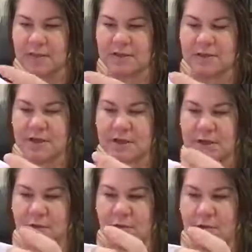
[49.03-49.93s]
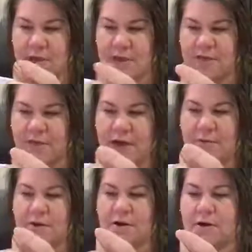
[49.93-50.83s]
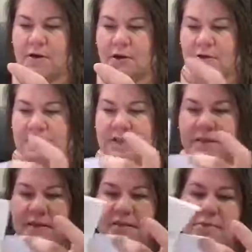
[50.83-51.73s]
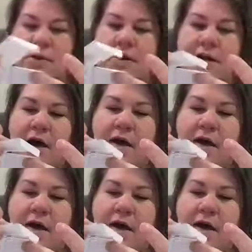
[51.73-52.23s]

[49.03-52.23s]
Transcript: So if I were closing this one,